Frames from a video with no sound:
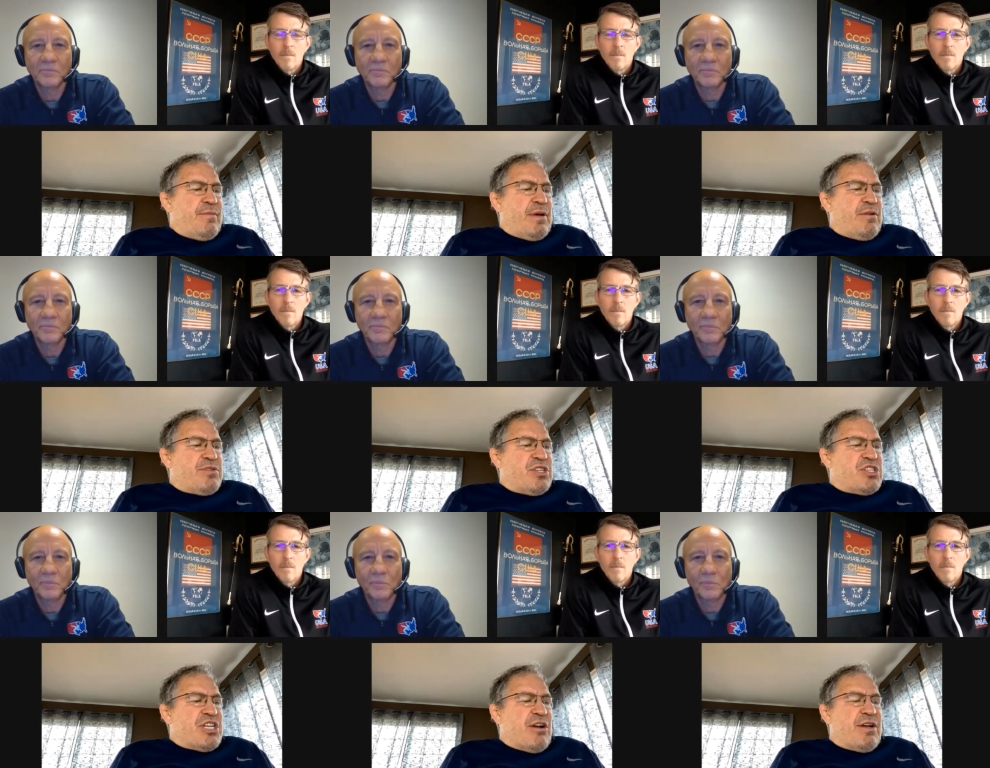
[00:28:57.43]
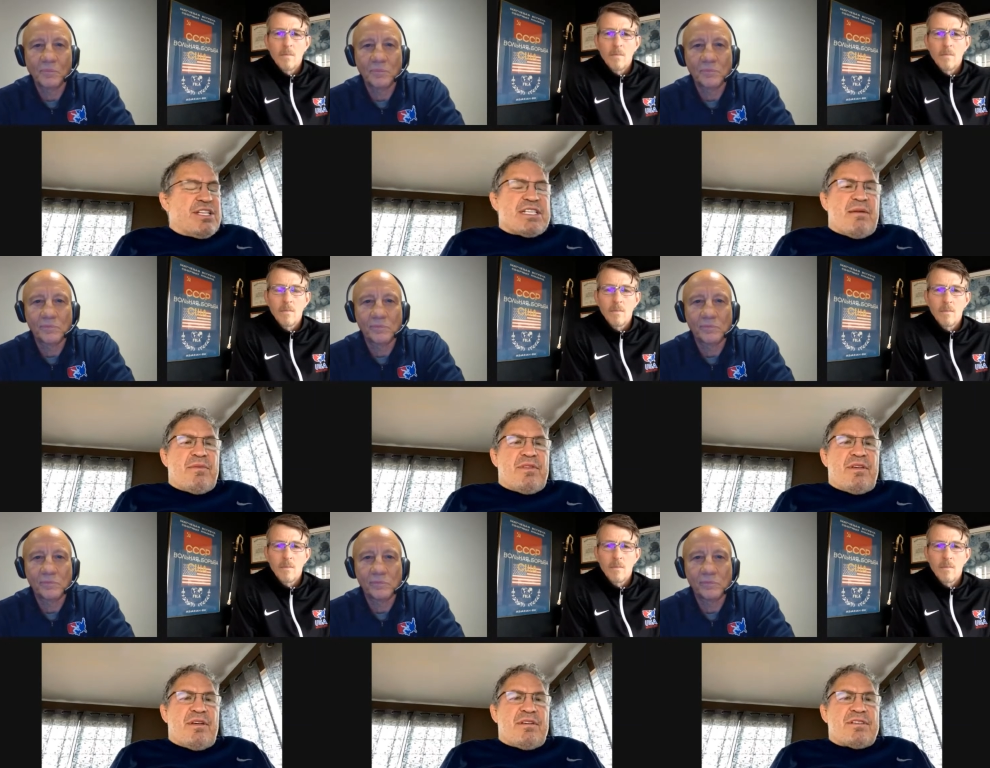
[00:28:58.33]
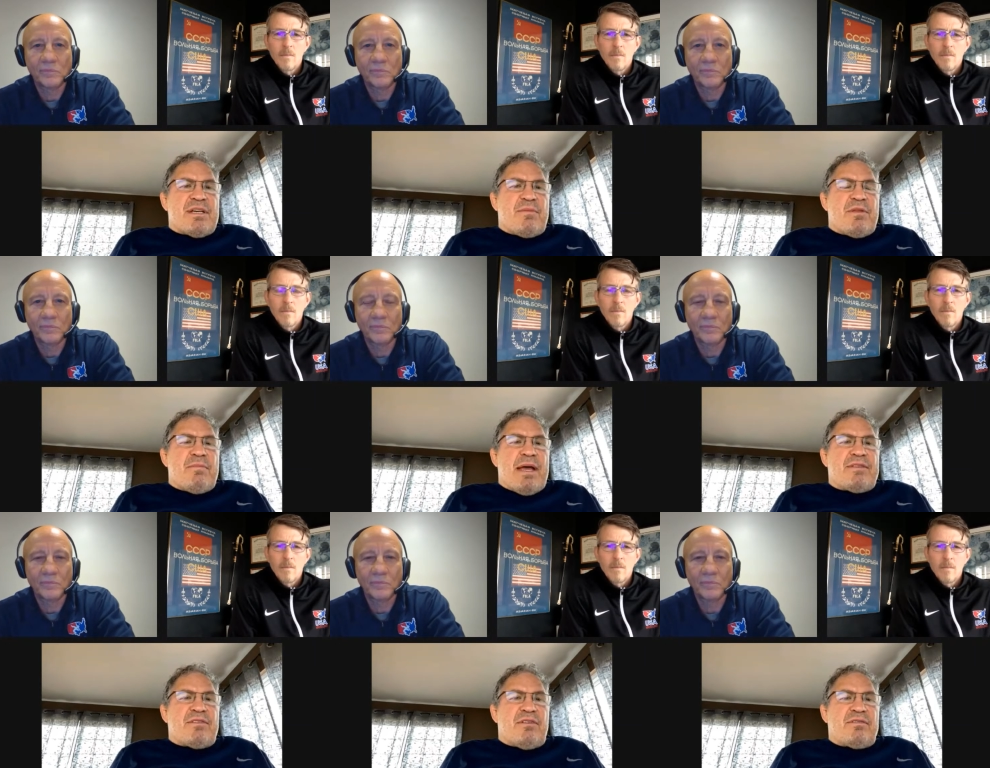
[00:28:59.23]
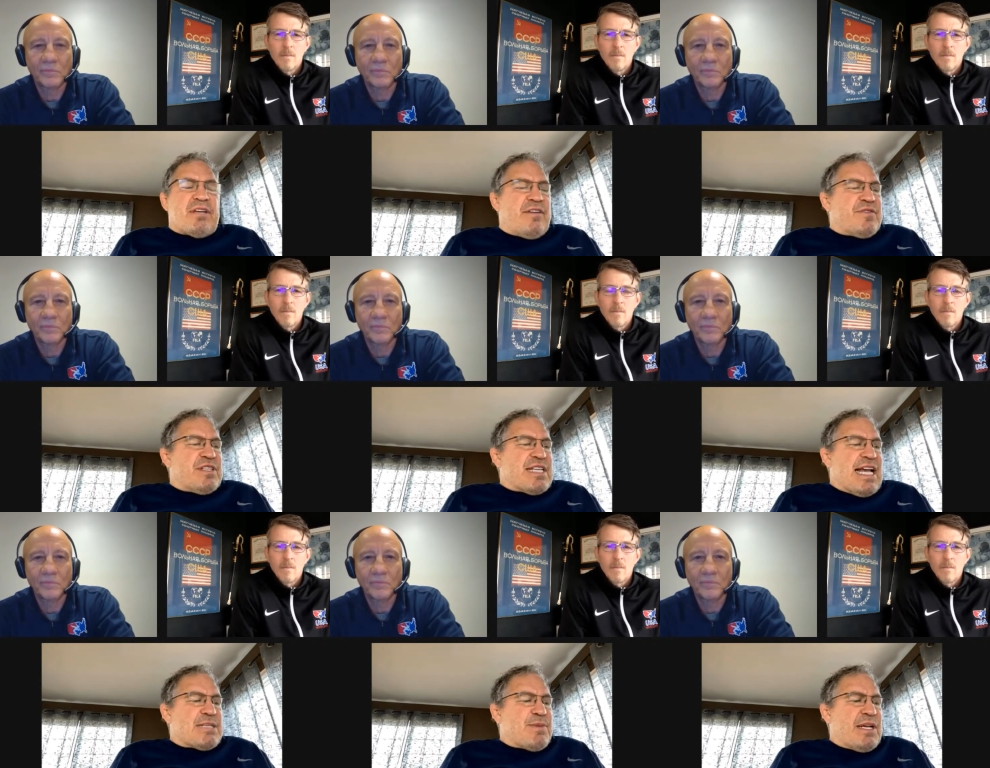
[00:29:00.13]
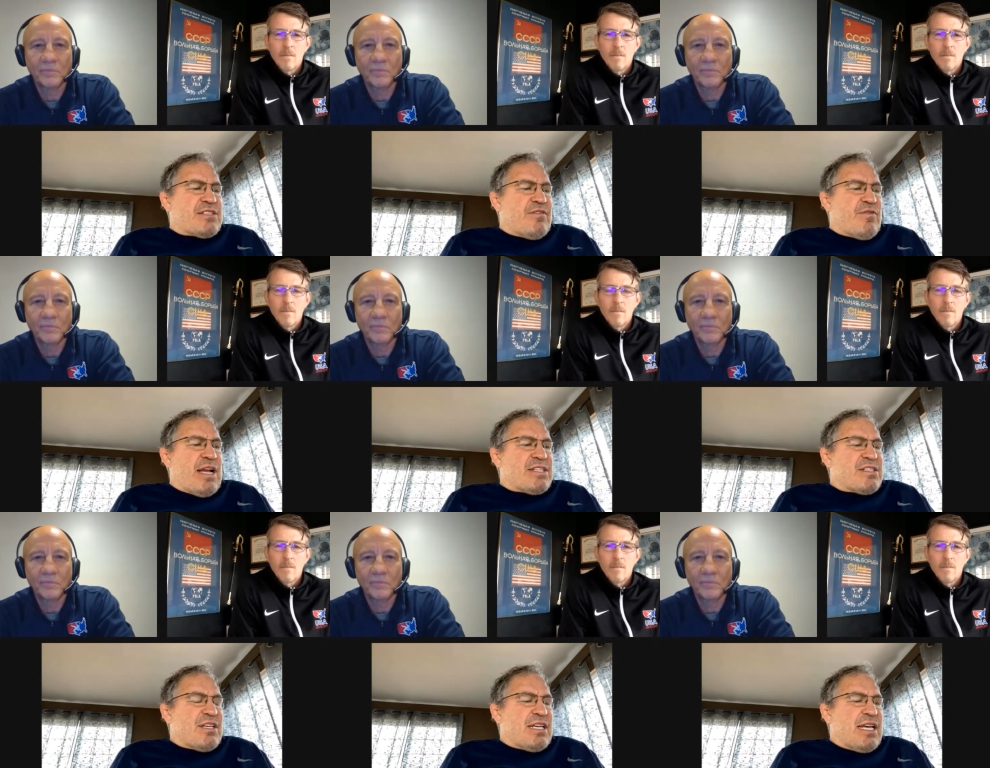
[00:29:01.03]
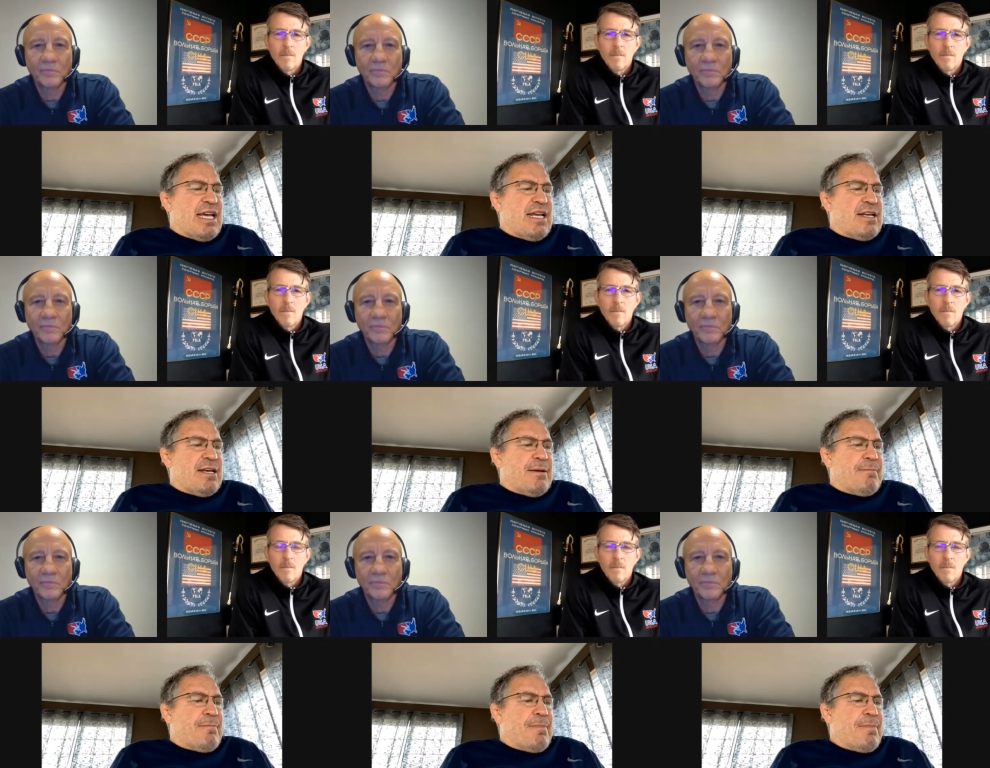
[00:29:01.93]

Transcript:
Speaker 1: but it was just sharing some of the some of the mental toughness aspects of wrestling and um